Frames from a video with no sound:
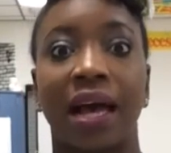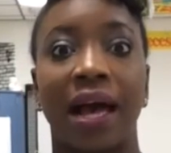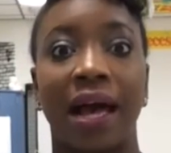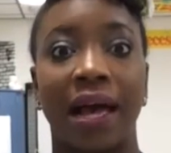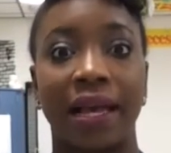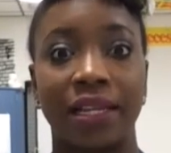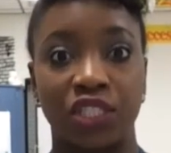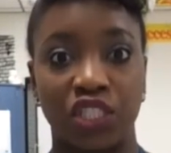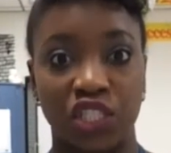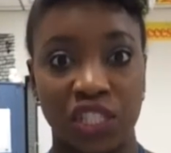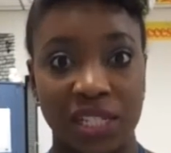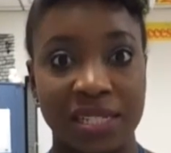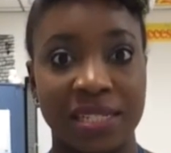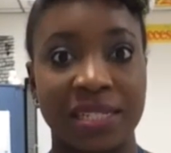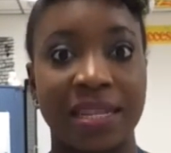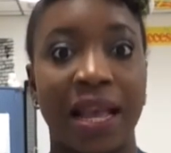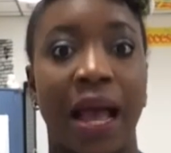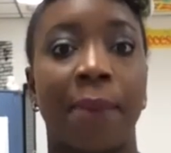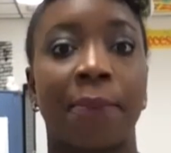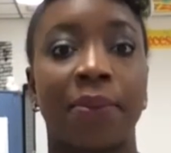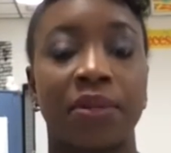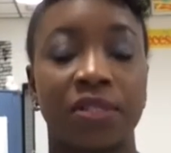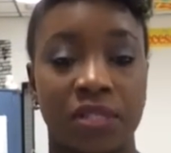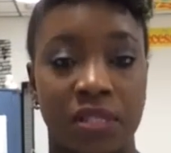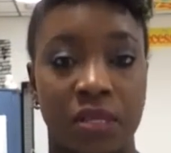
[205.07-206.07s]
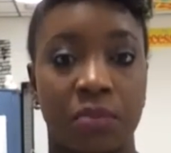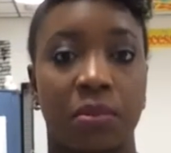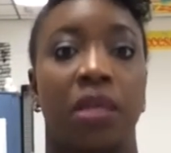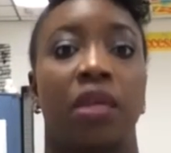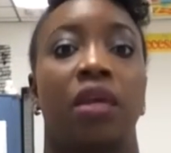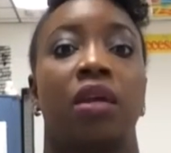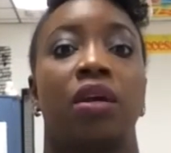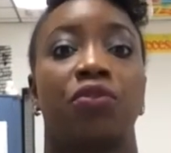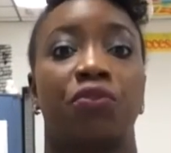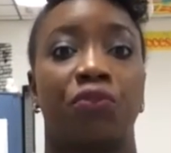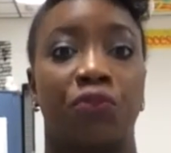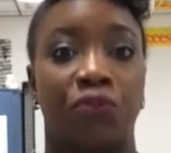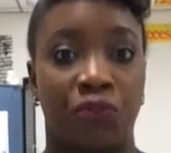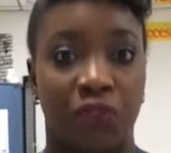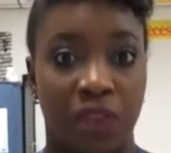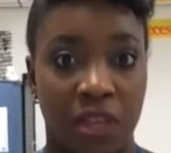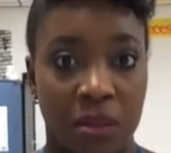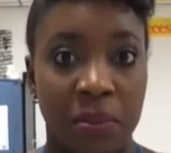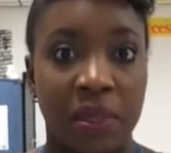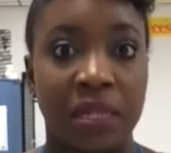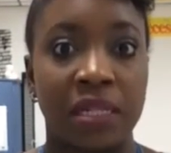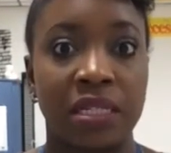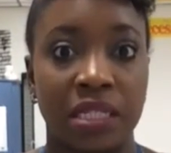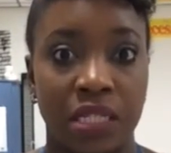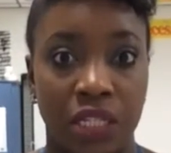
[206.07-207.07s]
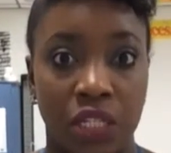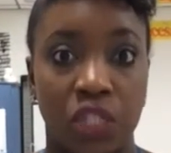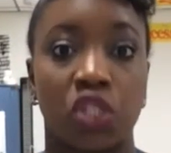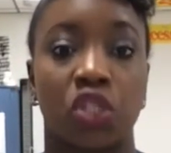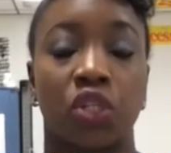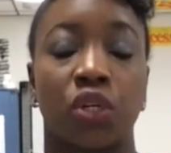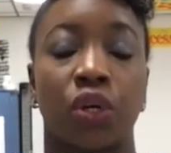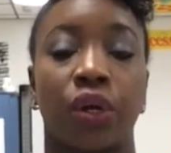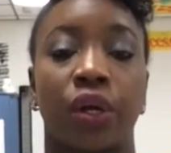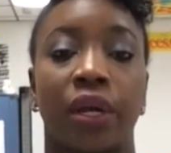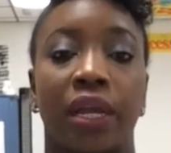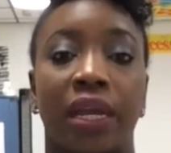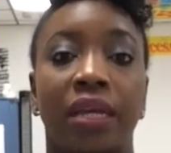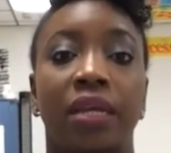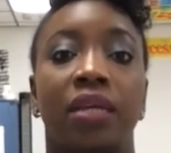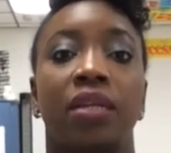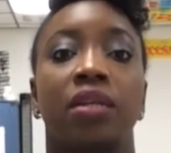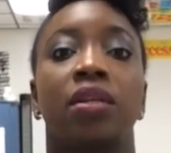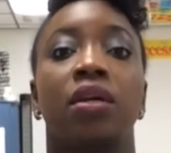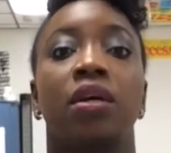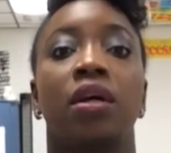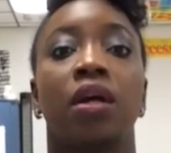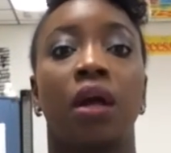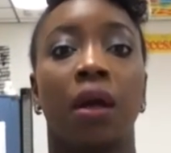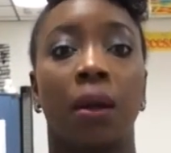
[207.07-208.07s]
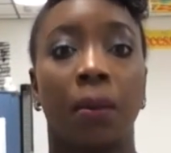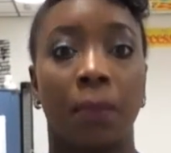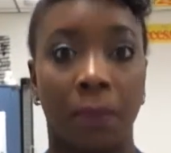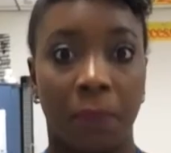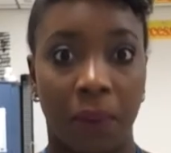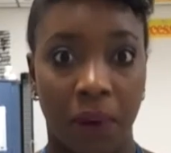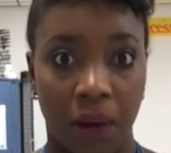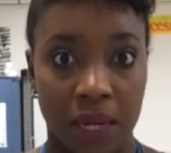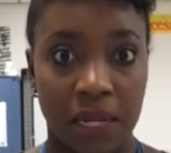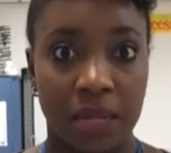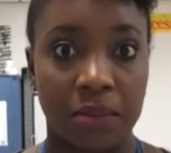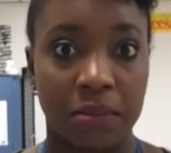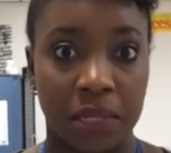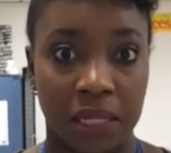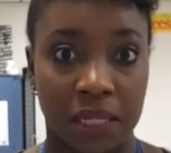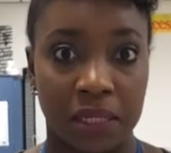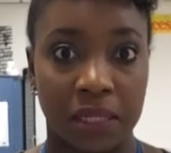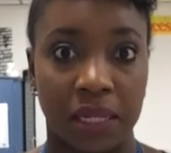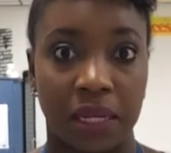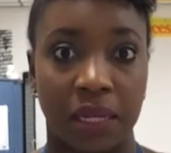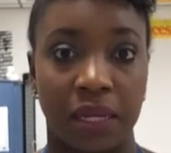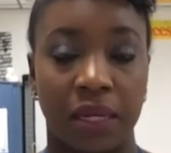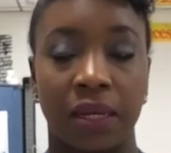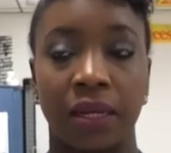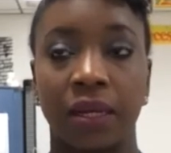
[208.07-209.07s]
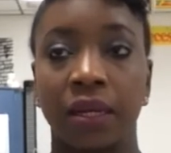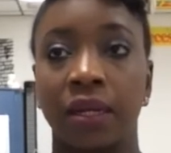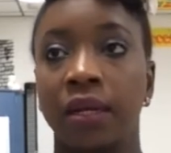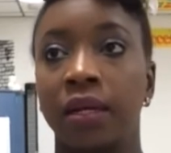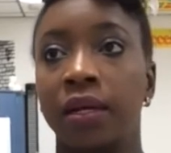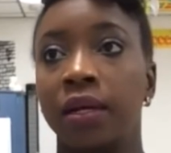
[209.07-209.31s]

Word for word: I just happen to be a female teacher in bodybuilding.